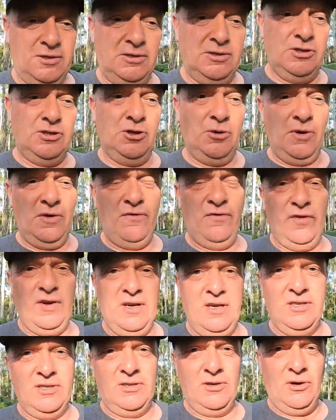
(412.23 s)
So he
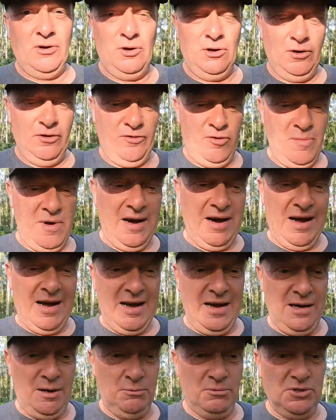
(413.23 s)
finished all over my
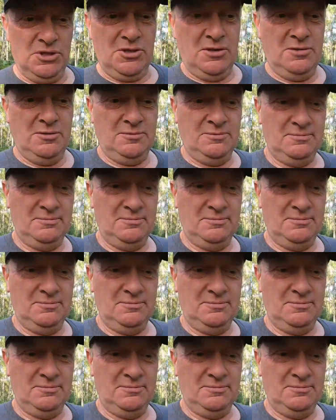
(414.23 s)
arms.